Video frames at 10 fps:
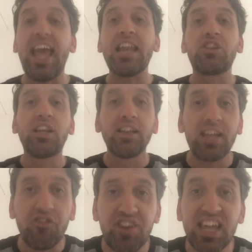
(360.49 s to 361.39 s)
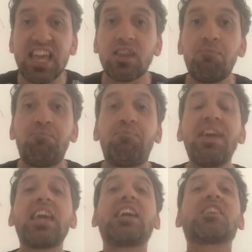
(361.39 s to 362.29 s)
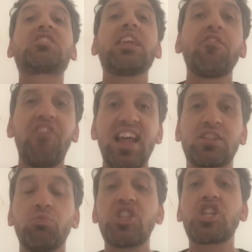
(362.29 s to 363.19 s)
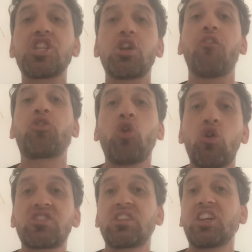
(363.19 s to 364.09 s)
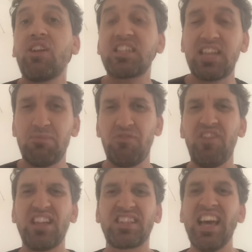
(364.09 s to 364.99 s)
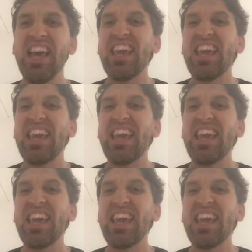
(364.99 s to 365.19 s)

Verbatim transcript: and delivering in the biggest events, which is, of course, the Grand Slam events.